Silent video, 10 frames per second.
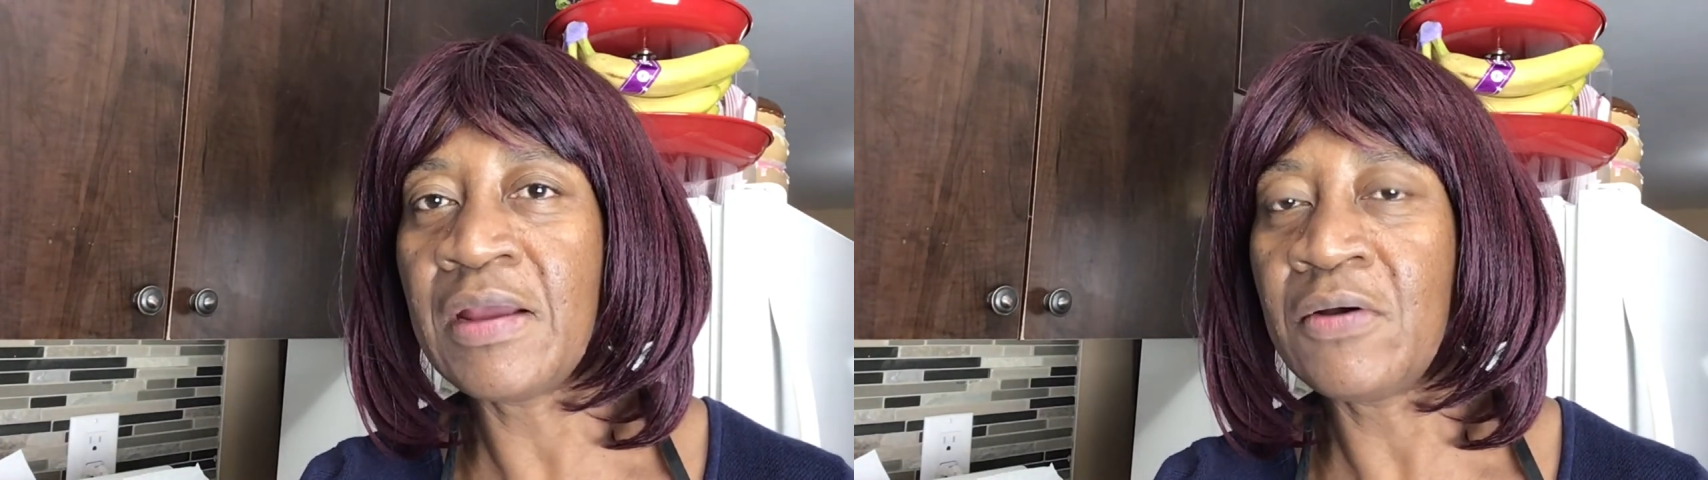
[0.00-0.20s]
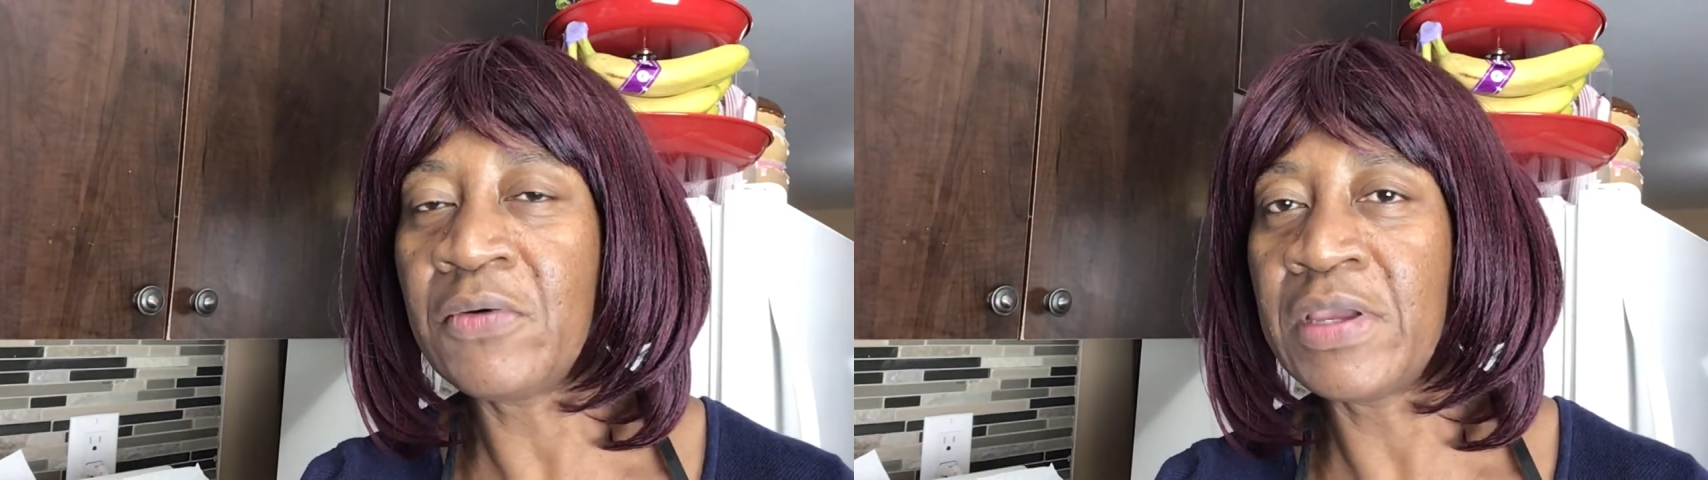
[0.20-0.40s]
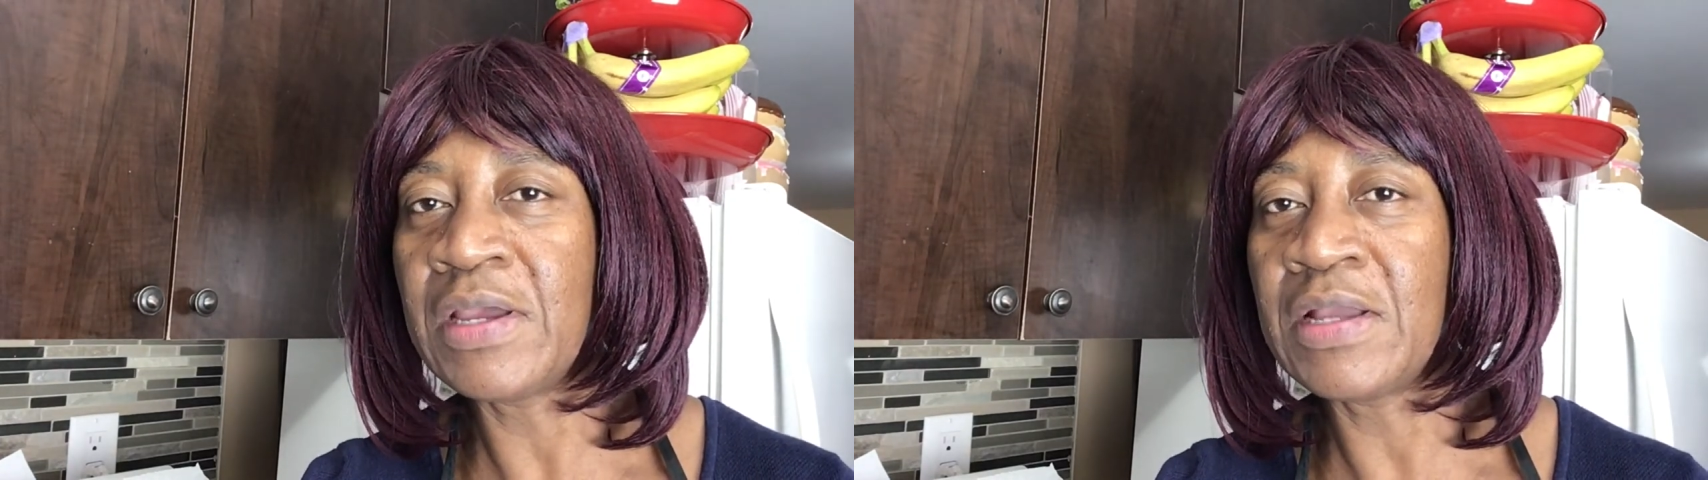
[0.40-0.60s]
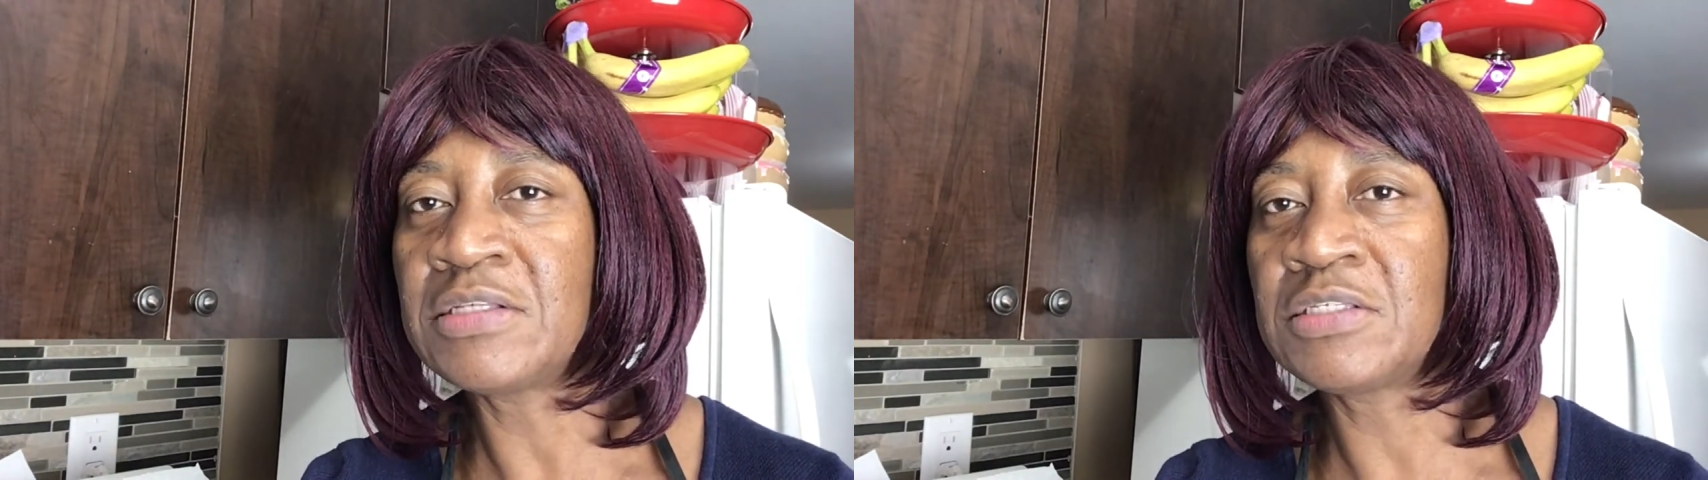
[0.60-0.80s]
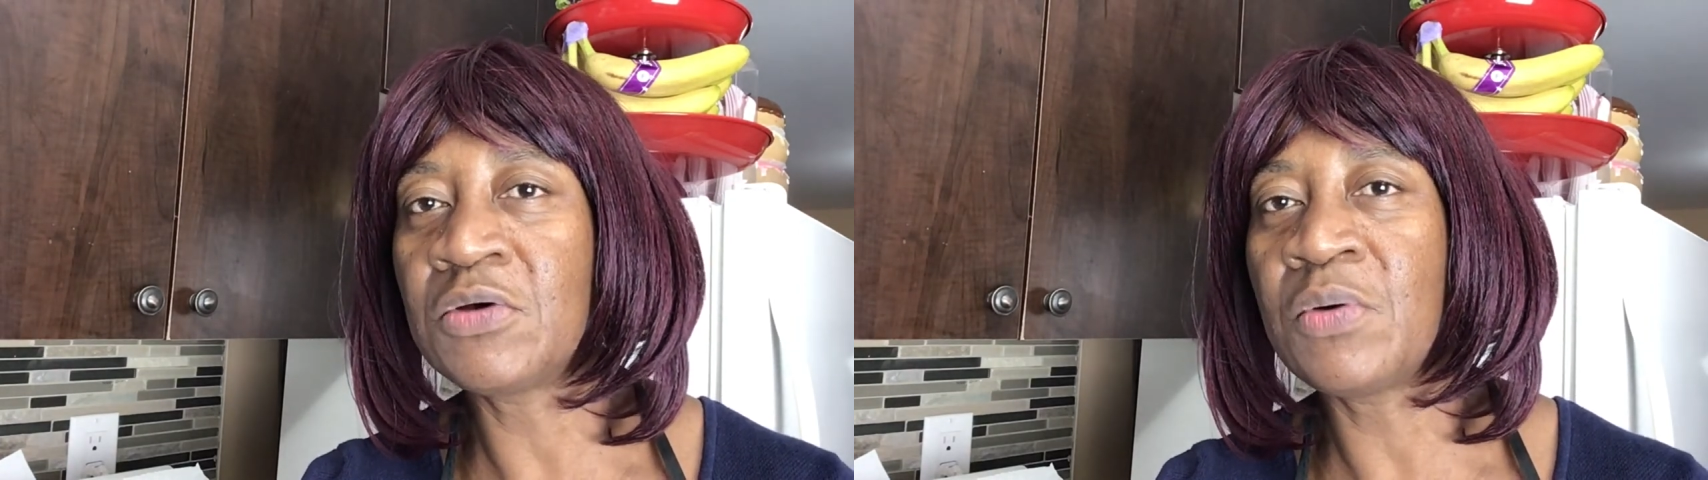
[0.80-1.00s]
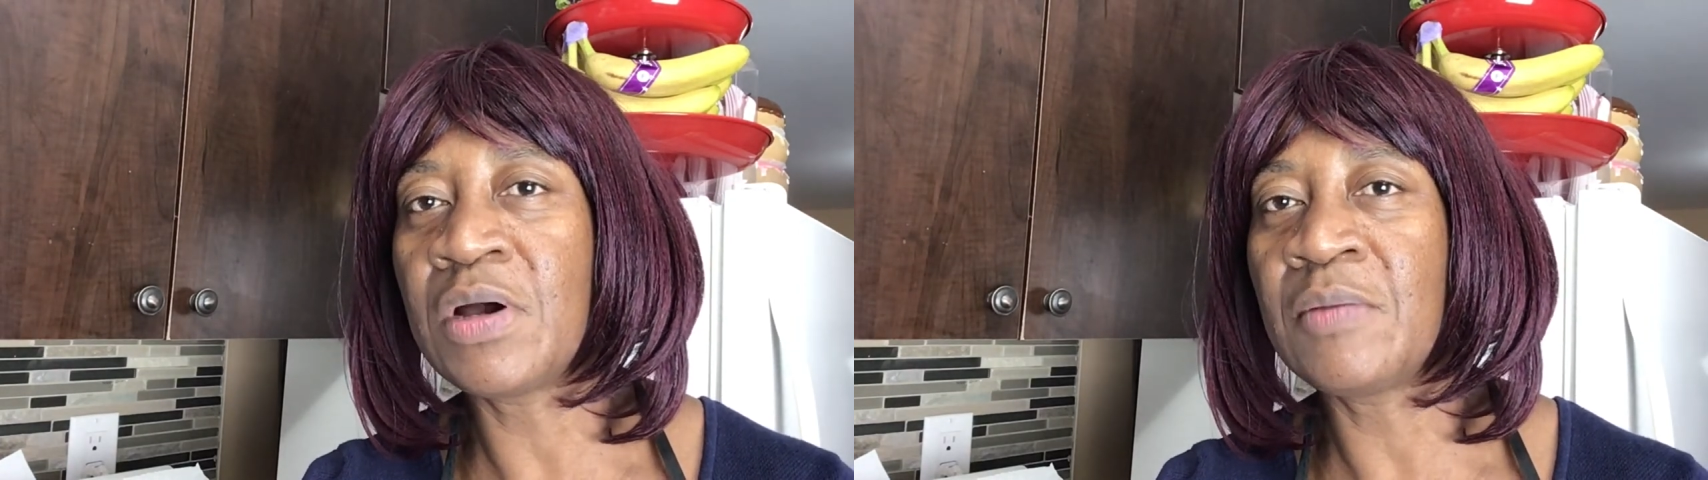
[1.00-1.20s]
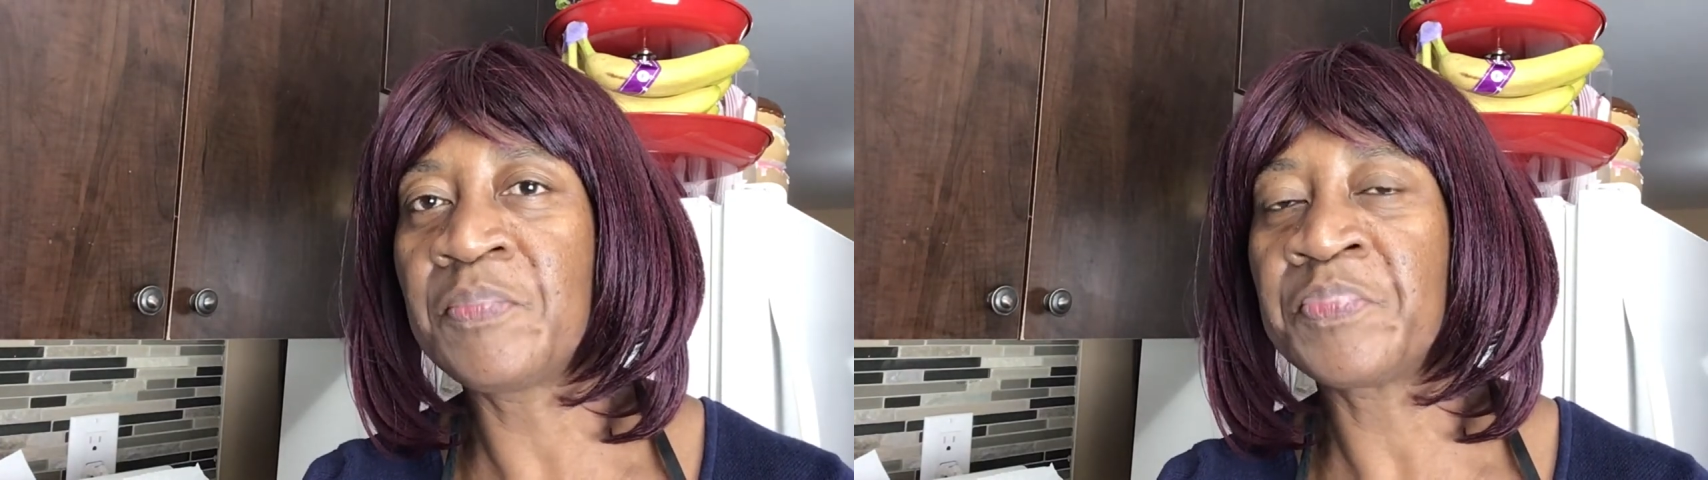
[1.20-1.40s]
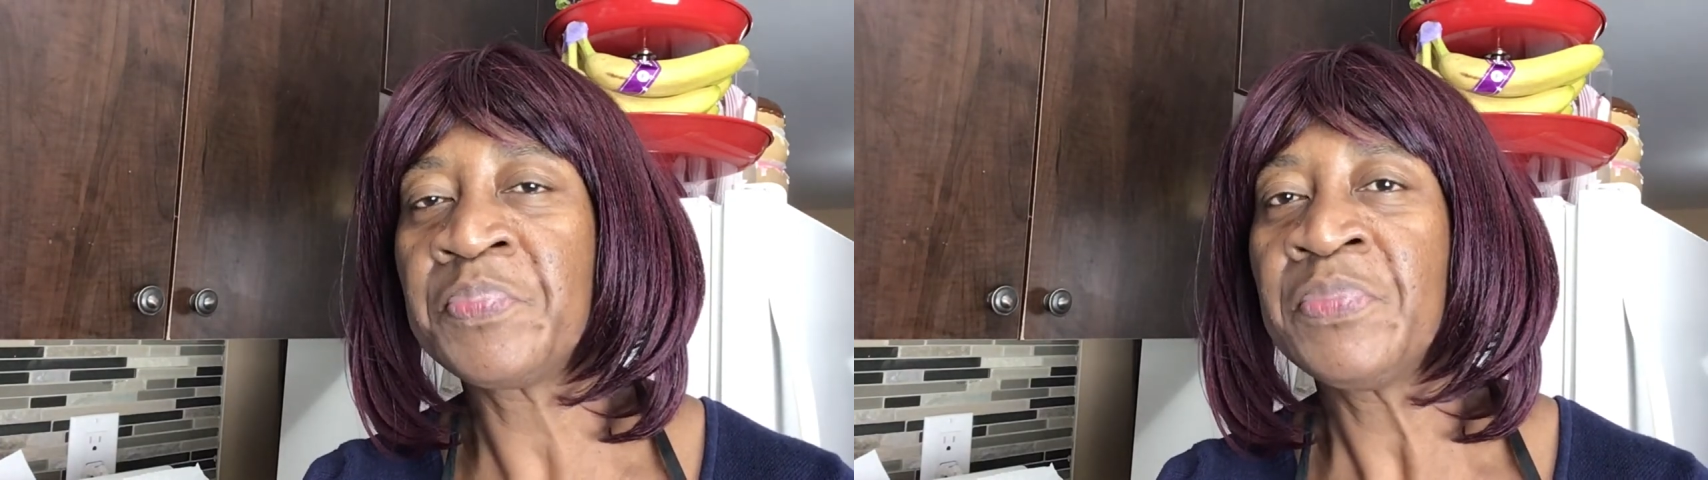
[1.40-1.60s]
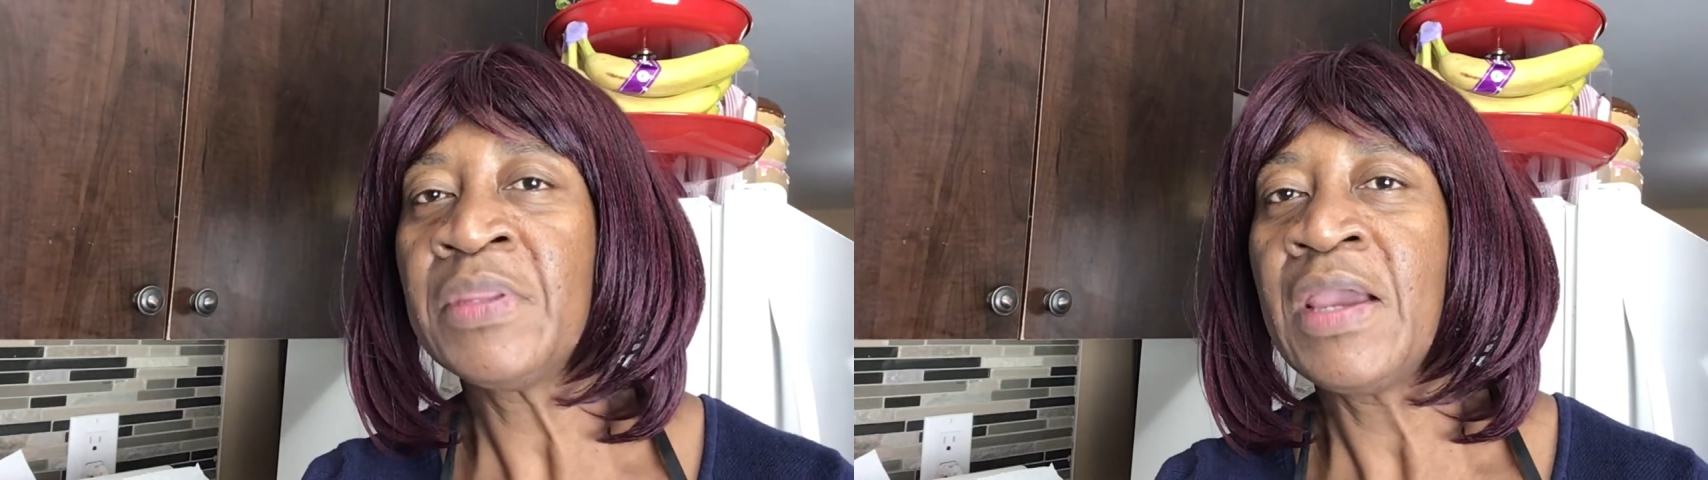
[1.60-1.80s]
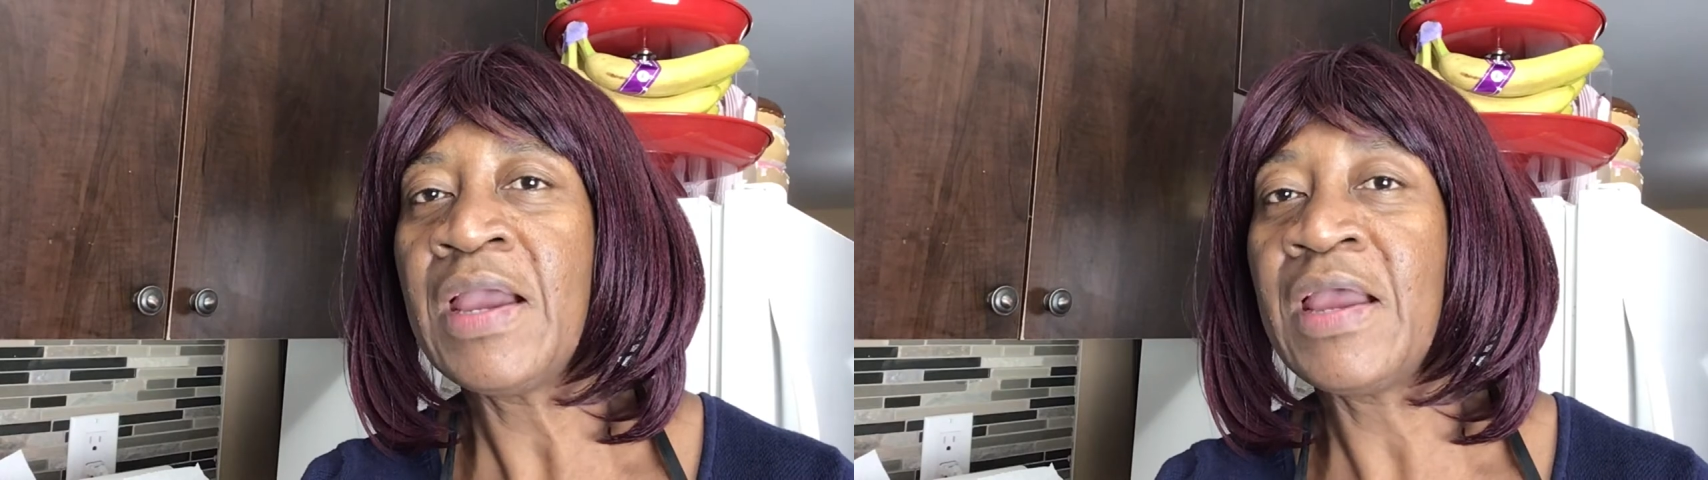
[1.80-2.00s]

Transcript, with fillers: Okay guys, so I